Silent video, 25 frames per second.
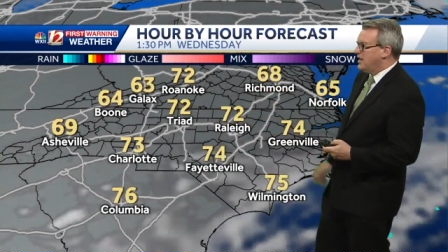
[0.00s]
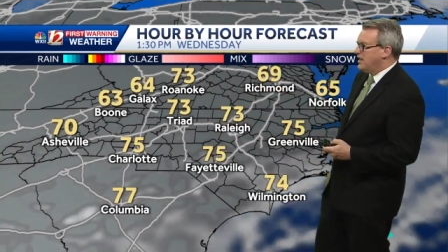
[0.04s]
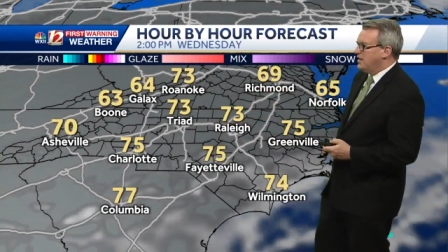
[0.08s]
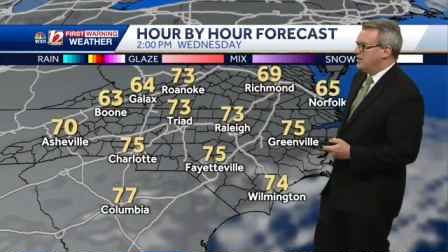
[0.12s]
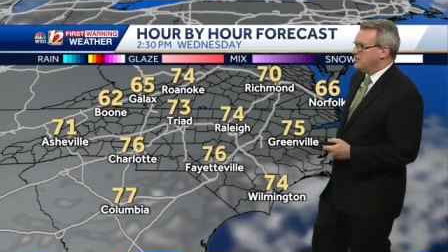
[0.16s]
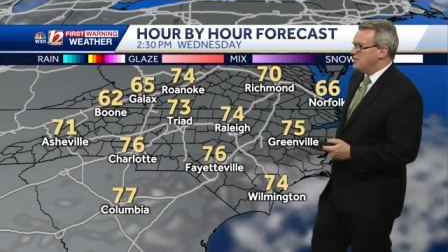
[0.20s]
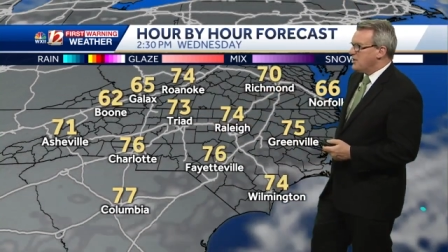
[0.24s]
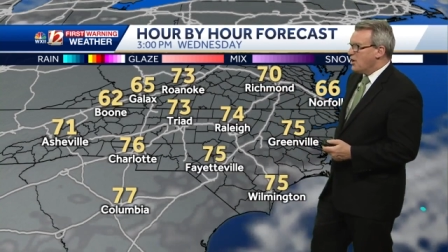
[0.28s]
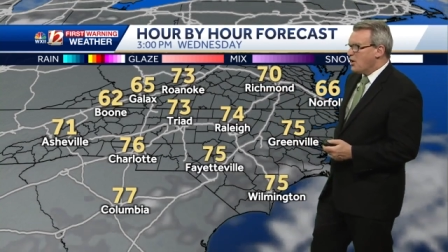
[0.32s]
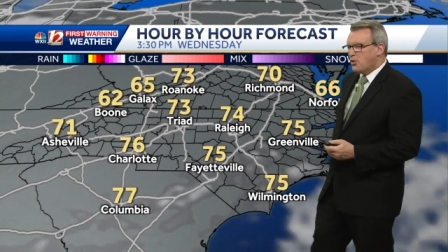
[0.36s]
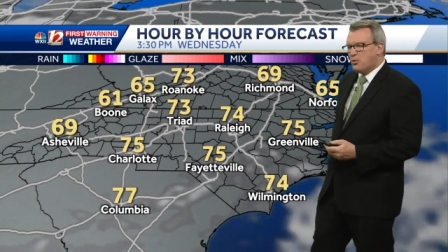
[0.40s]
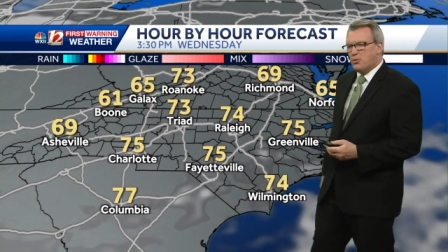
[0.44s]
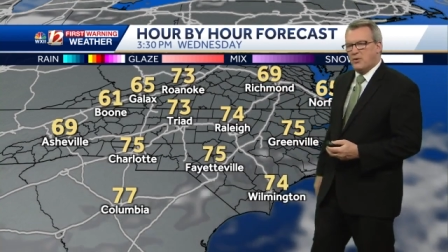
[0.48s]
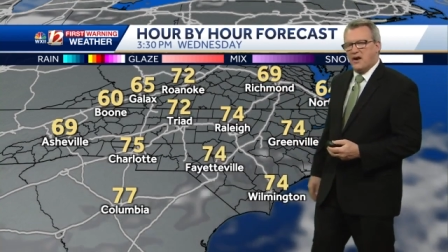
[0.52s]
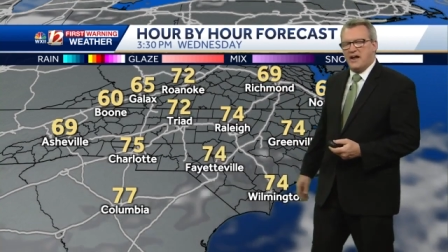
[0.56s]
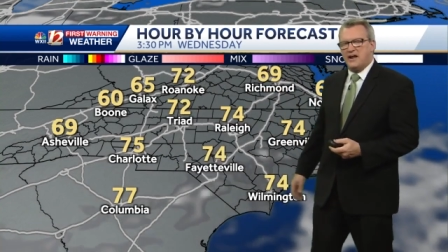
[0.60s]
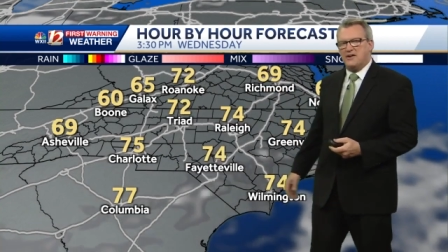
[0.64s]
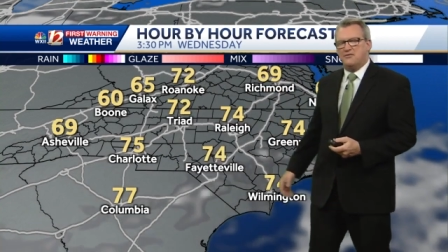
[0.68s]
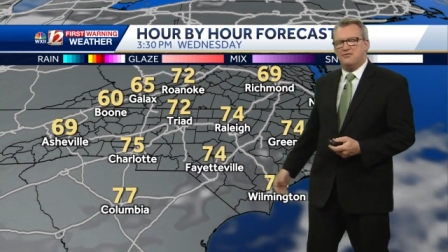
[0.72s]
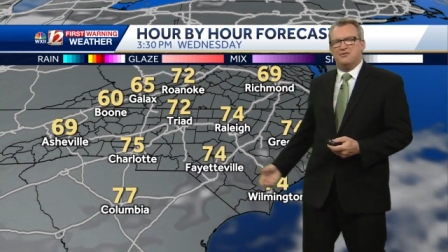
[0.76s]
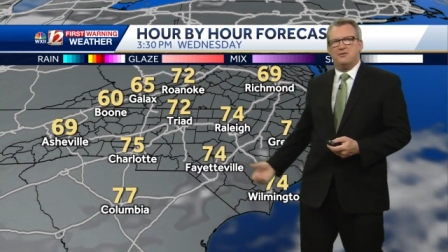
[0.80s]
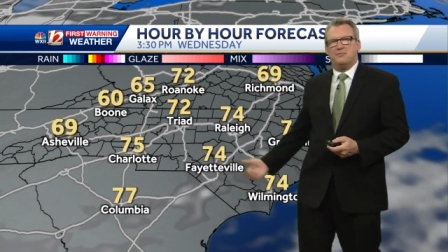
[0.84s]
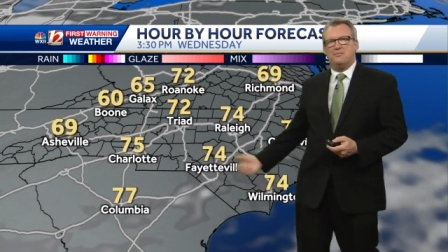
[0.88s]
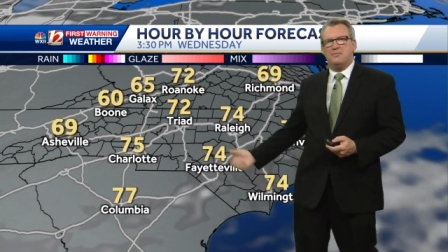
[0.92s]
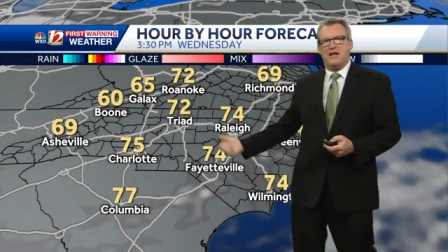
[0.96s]
No rain
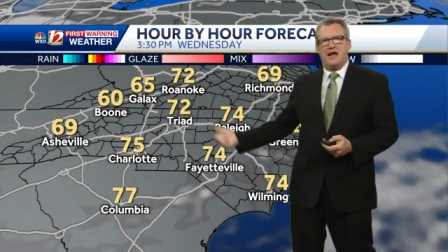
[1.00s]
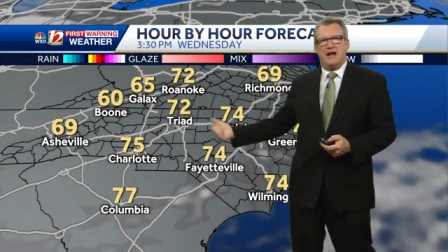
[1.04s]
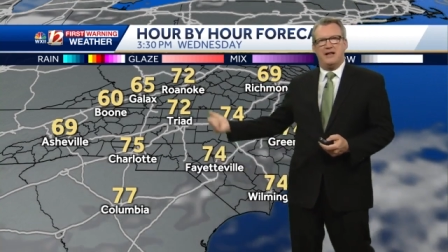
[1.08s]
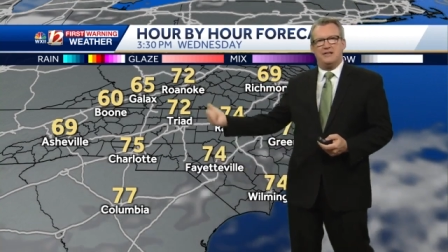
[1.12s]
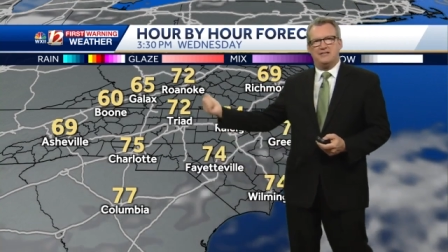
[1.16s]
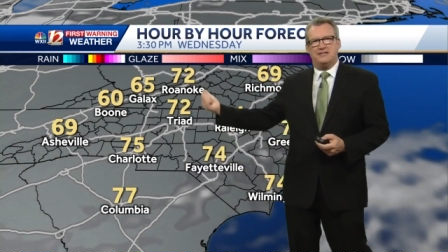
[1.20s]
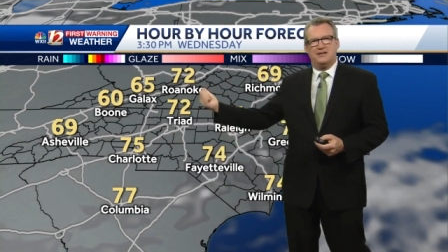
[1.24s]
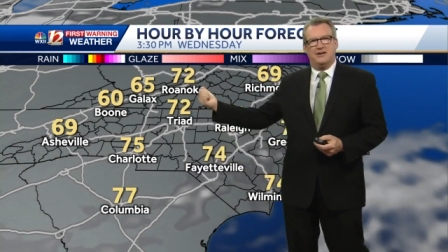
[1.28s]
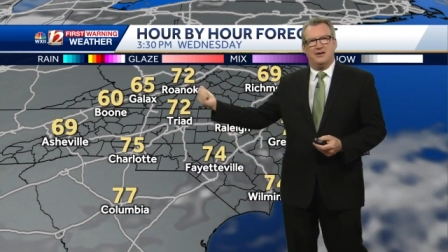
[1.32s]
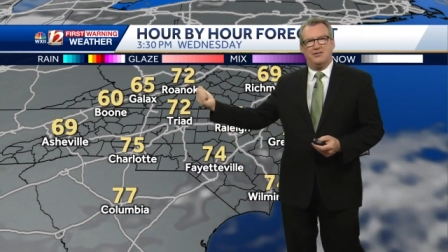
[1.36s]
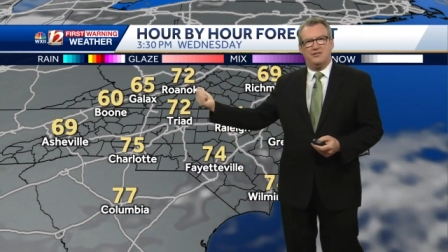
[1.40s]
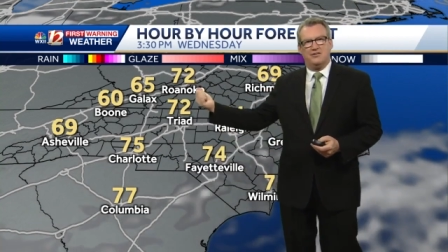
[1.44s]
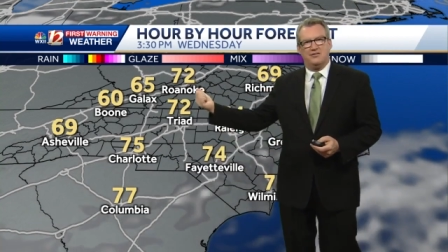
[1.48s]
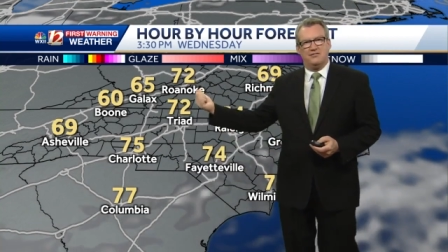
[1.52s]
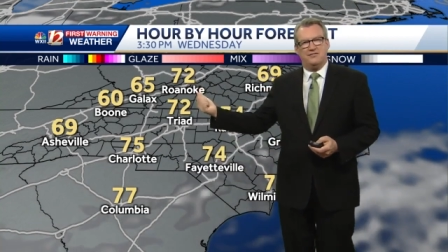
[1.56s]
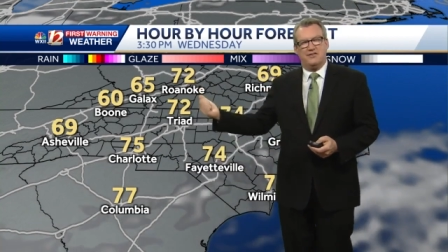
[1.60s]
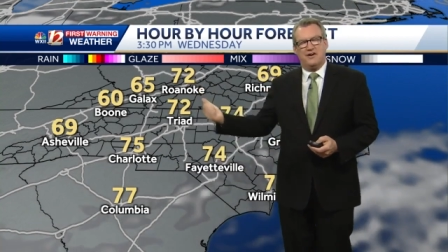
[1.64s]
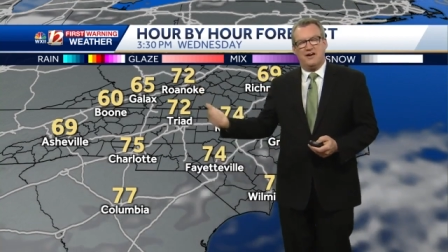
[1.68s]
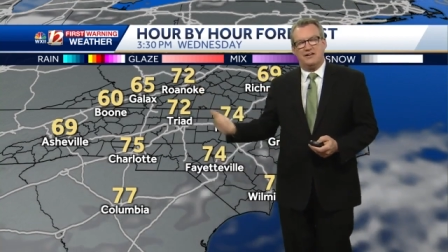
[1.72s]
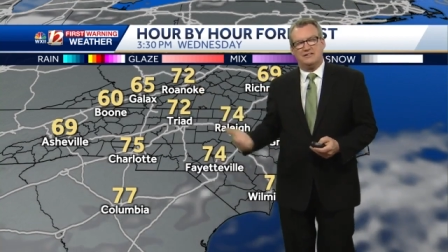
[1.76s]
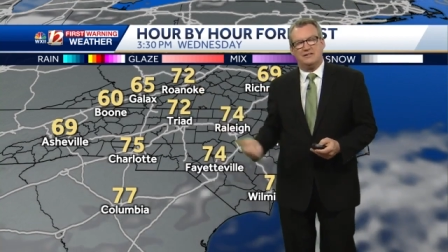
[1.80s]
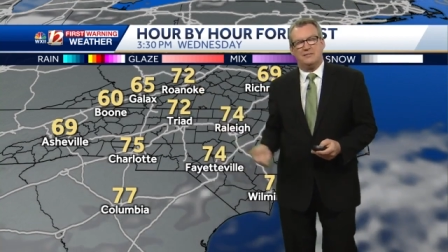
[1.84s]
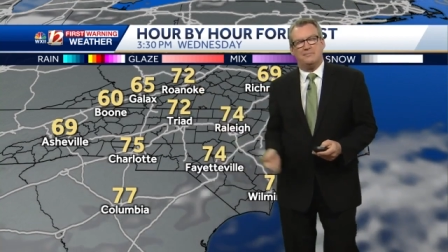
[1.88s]
from that though. In fact,